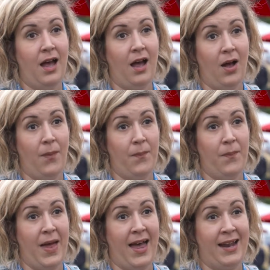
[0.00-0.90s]

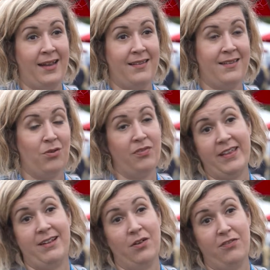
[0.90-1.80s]
And there's a
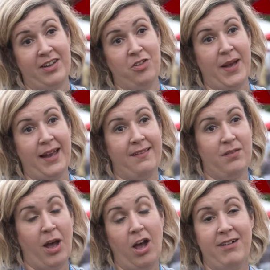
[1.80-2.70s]
lot of flashbacks.
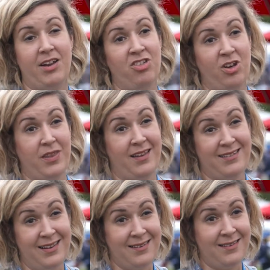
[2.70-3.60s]
It's about her relationship with her
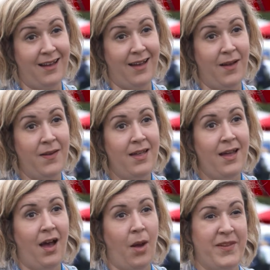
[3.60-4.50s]
sister,
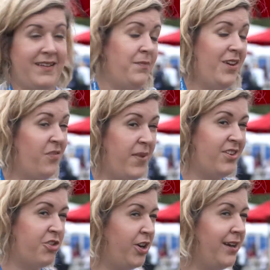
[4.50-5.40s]
and there's a bit of a
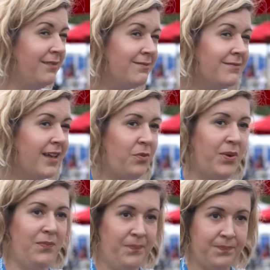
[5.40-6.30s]
mystery as
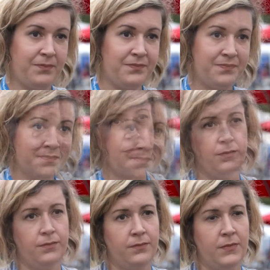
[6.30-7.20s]
well.
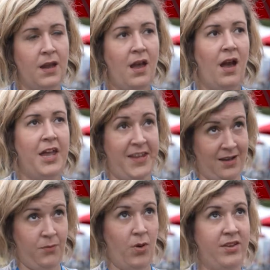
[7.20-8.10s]
I
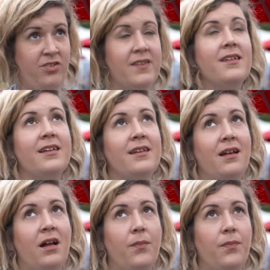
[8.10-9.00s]
think I'm quite interested in
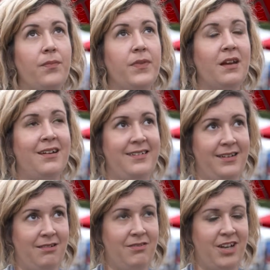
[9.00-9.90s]
the
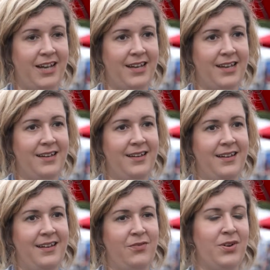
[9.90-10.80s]
idea of,
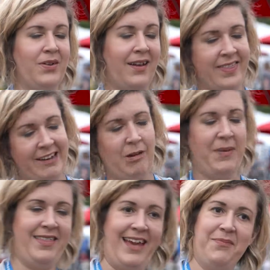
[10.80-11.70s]
it's a real
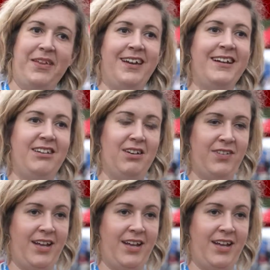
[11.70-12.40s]
therapy thing, but the idea of